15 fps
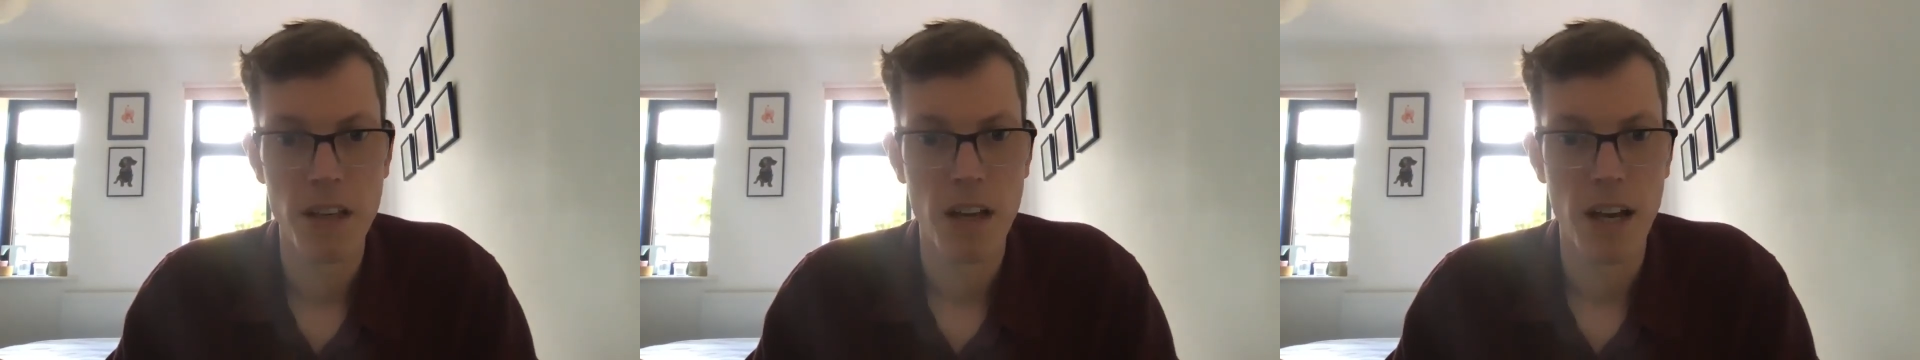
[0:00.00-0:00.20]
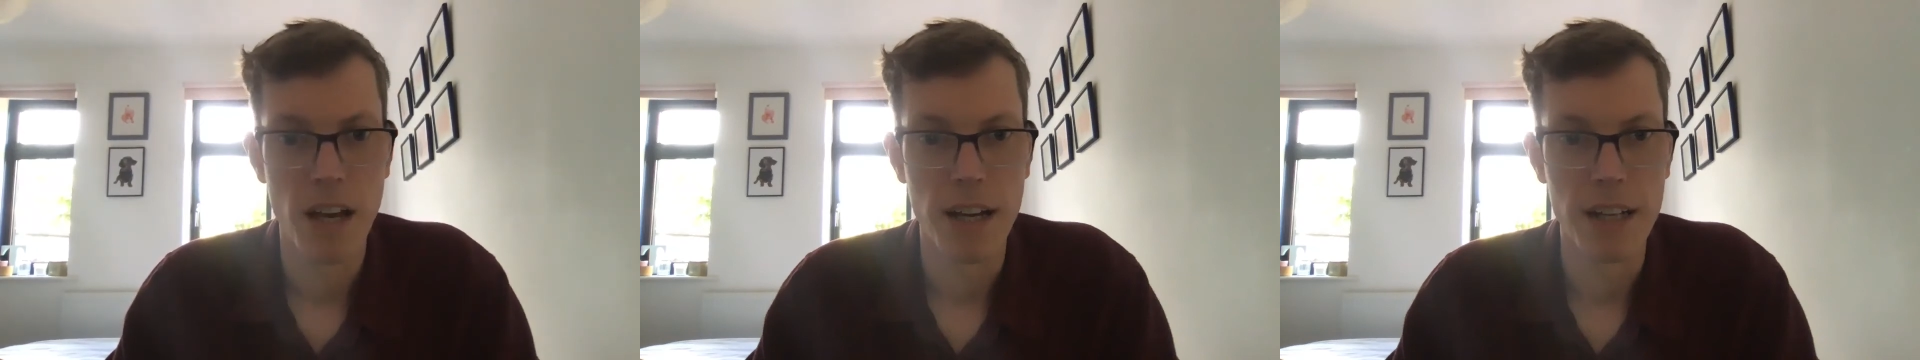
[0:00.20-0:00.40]

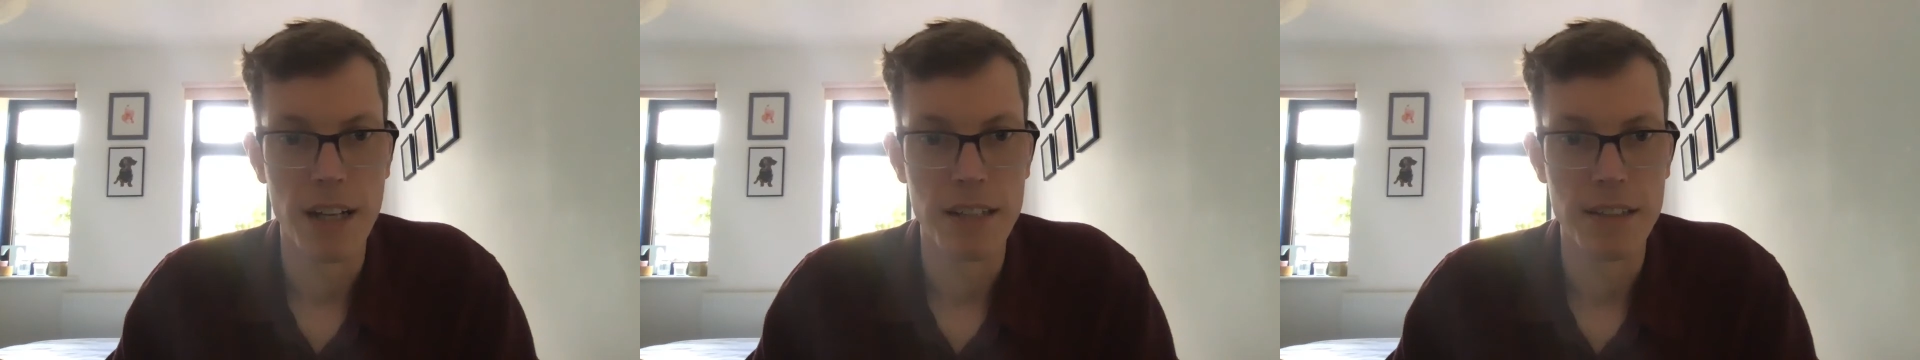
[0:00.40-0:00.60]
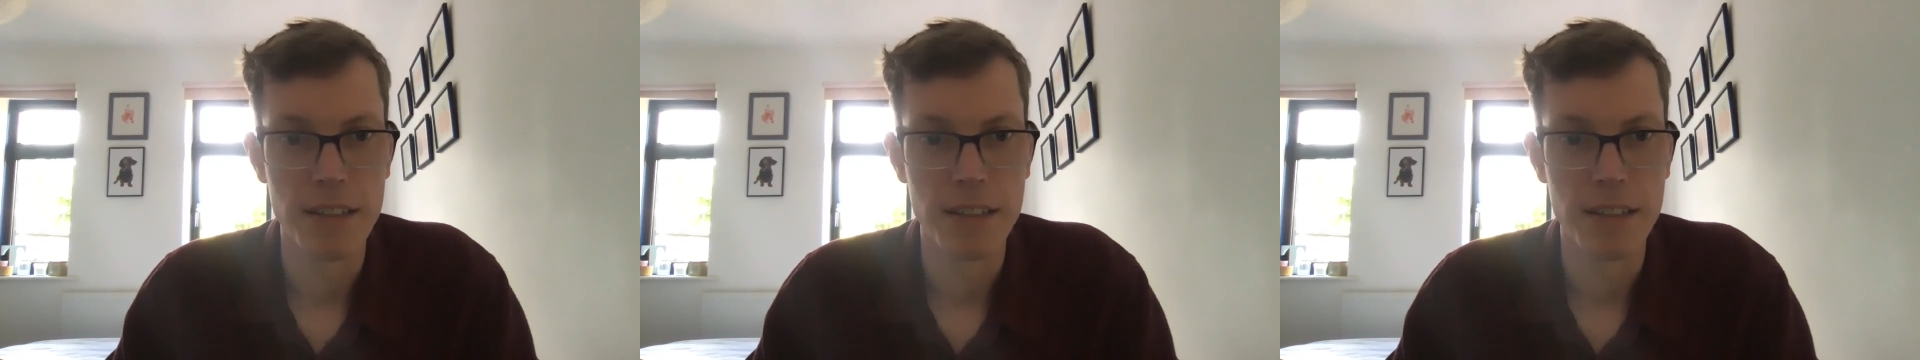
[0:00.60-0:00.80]

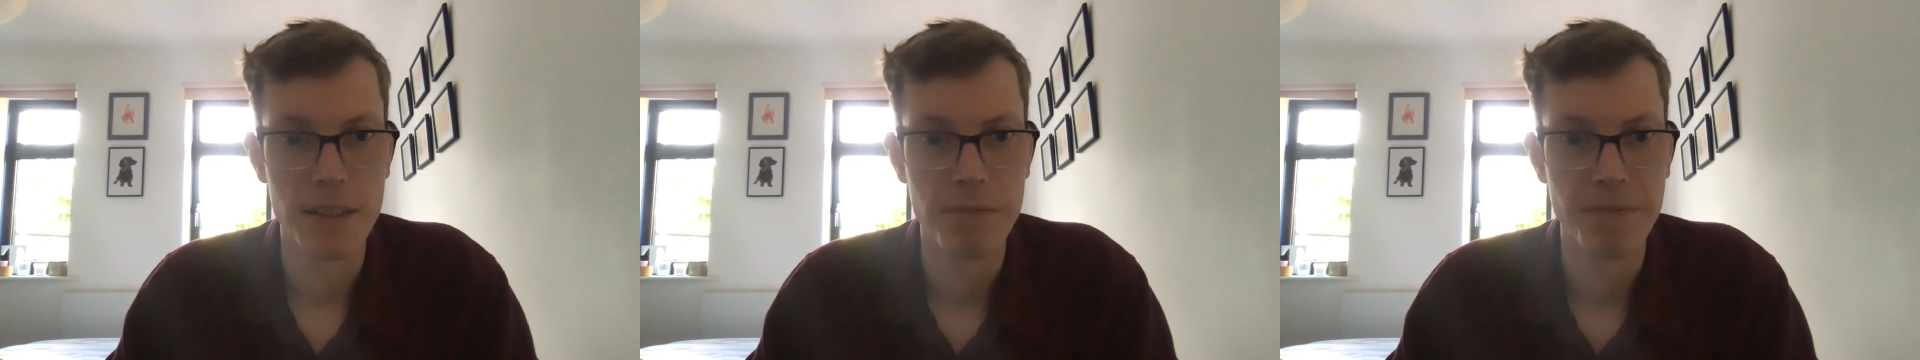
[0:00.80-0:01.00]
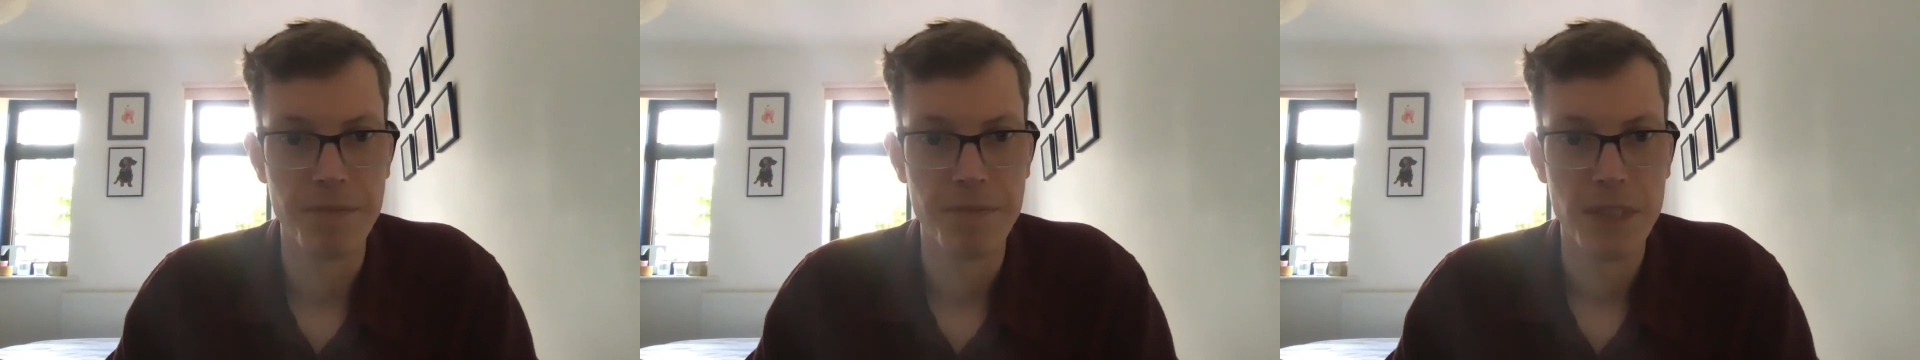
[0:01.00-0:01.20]

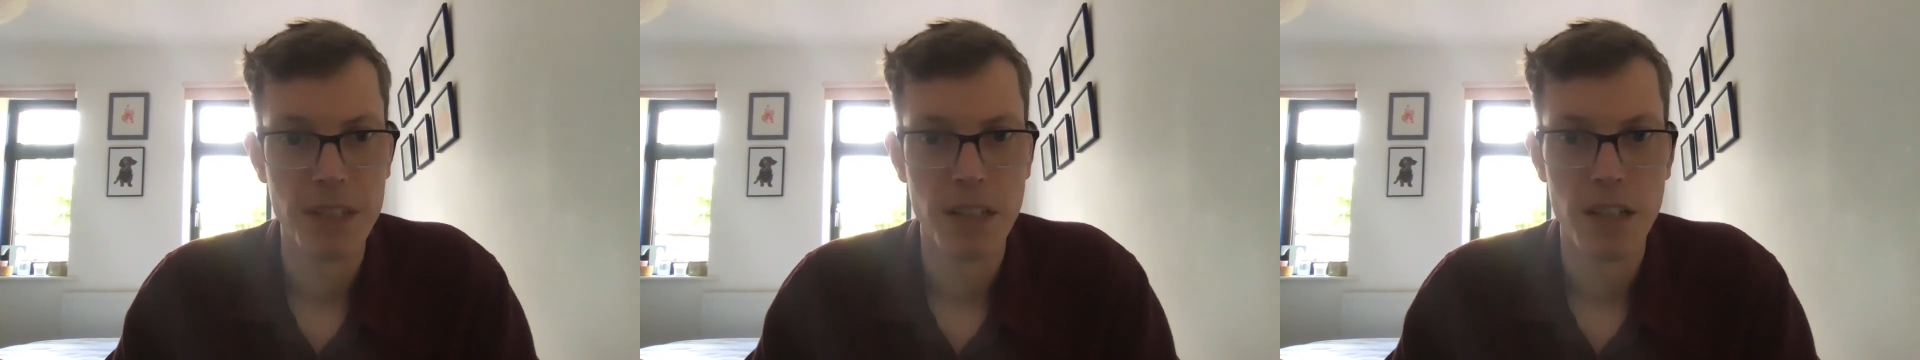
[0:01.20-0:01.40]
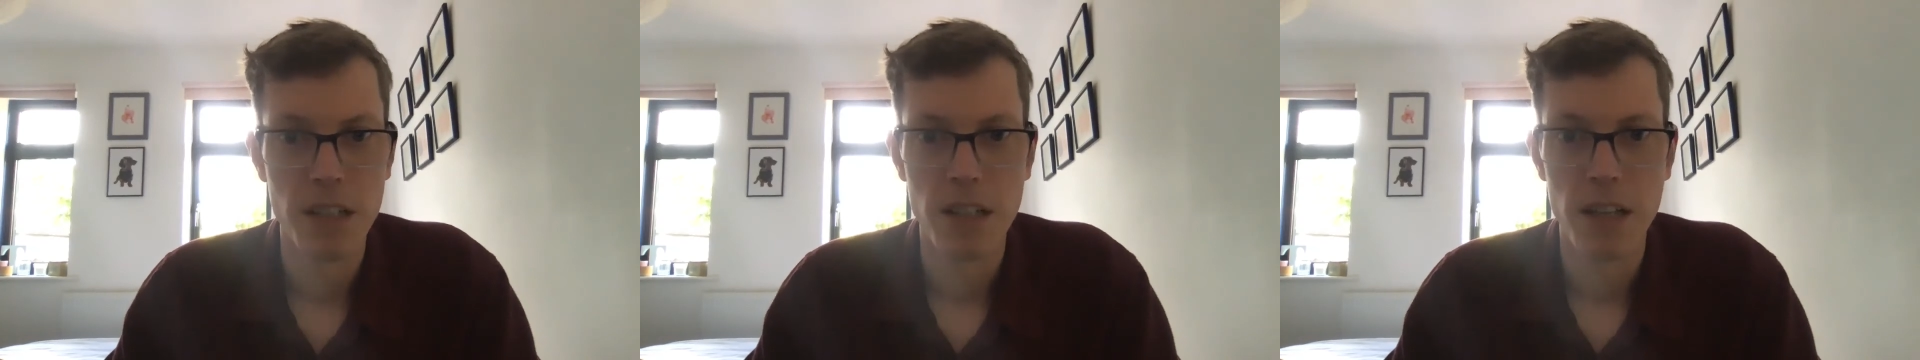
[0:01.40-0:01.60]
And
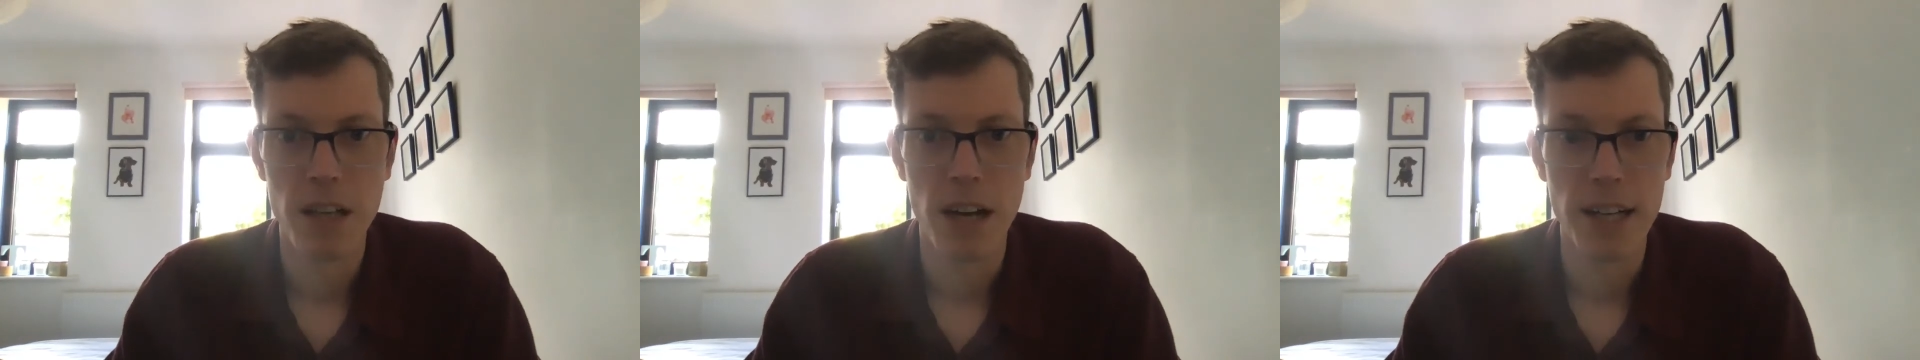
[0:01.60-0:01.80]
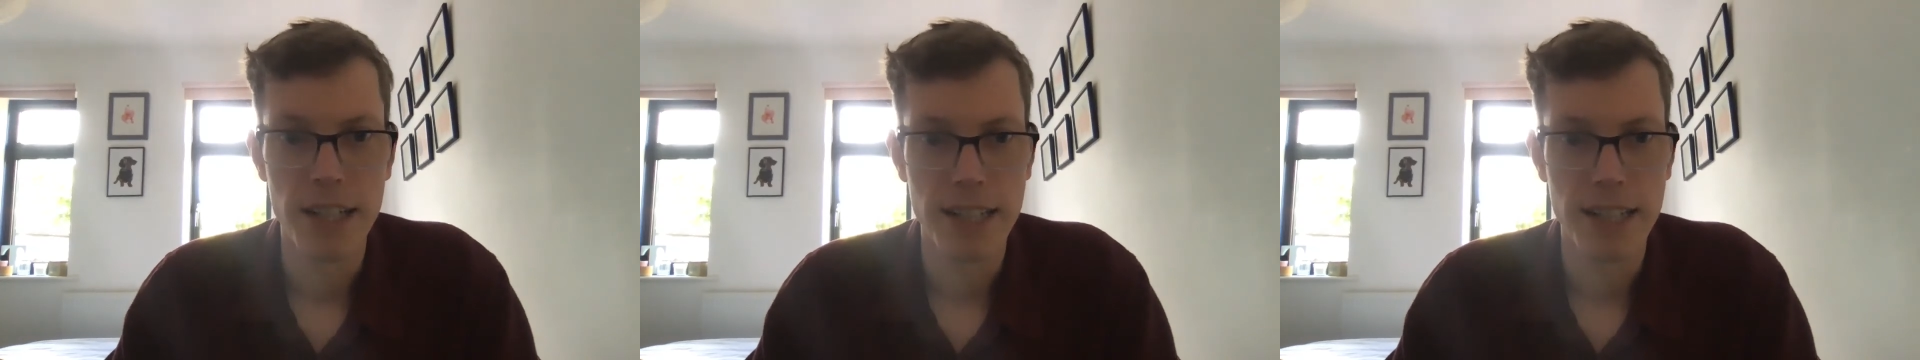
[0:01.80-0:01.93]
I